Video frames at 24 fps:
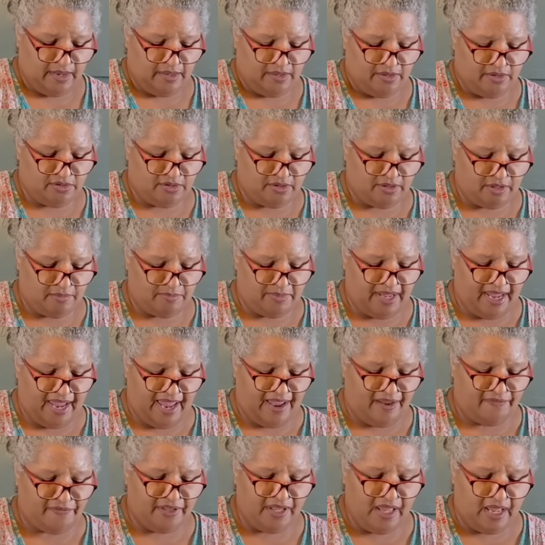So there'll be
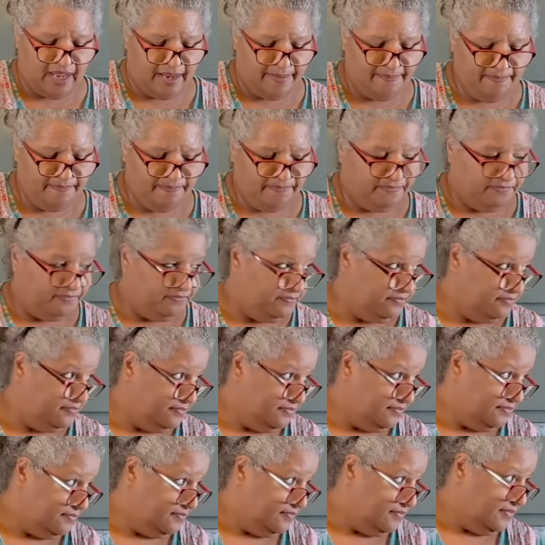half a lime.
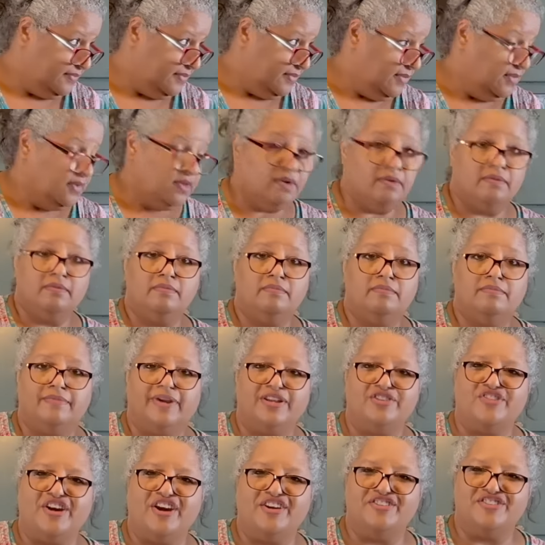My
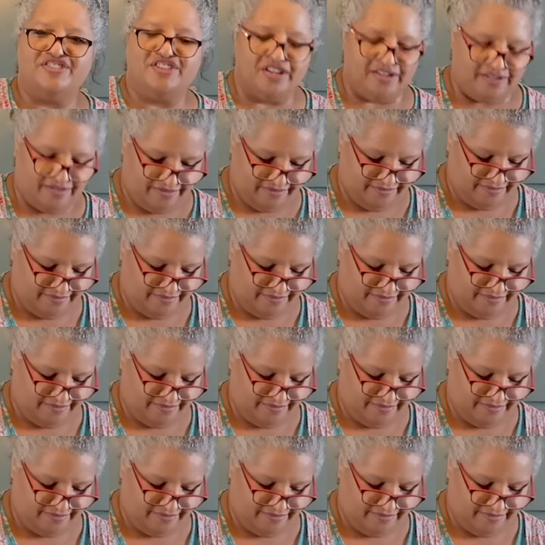dryer's done.